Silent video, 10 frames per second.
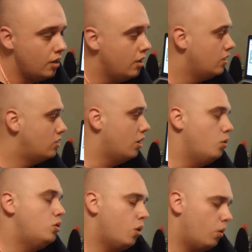
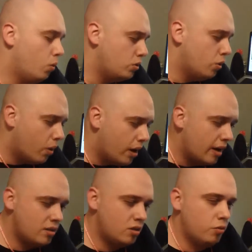So Tor
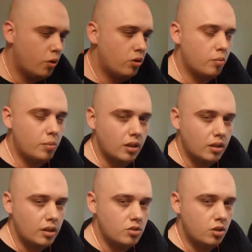has its
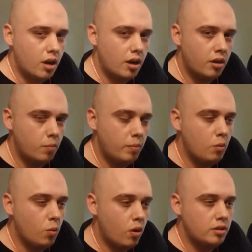vulnerabilities. You're not going to be
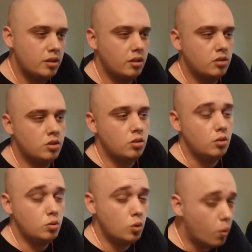wanting
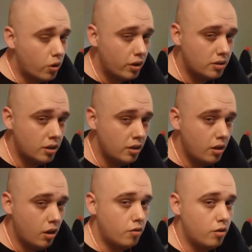to torrent
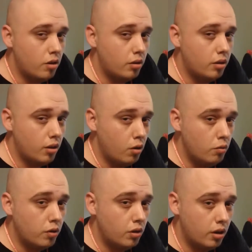over
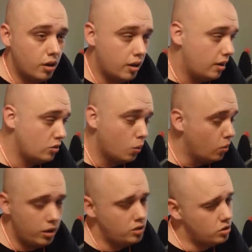
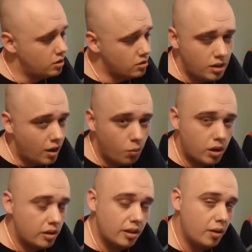Tor. It just does not
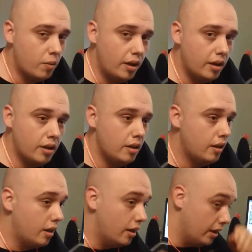work that way.
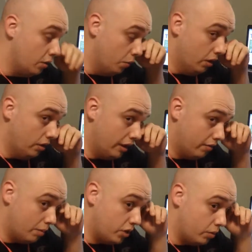It will give
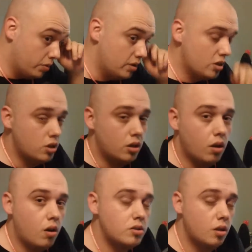up your position.
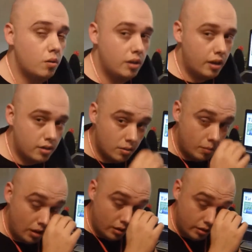Also, there are some
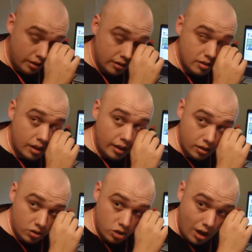other things like
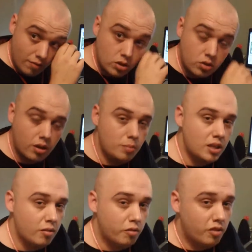JavaScript
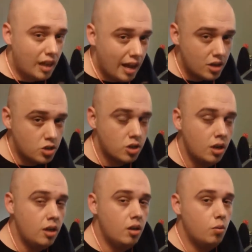and Flash,
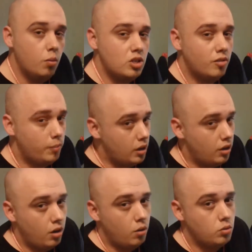which have been
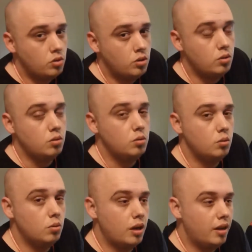known
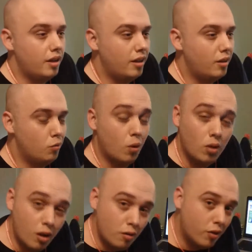to roll
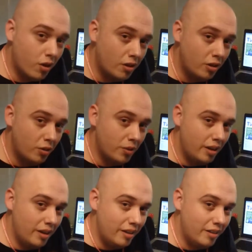over on you
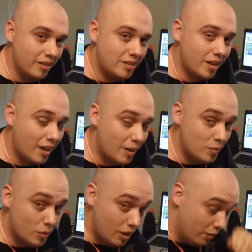in the
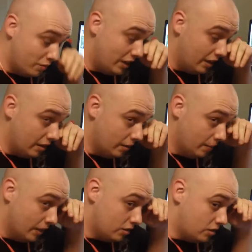times of need.
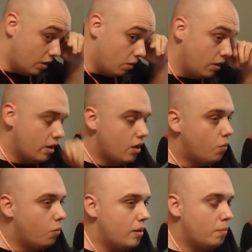So
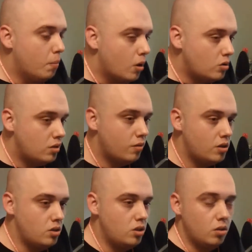what most of
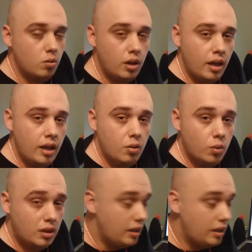us do, and what the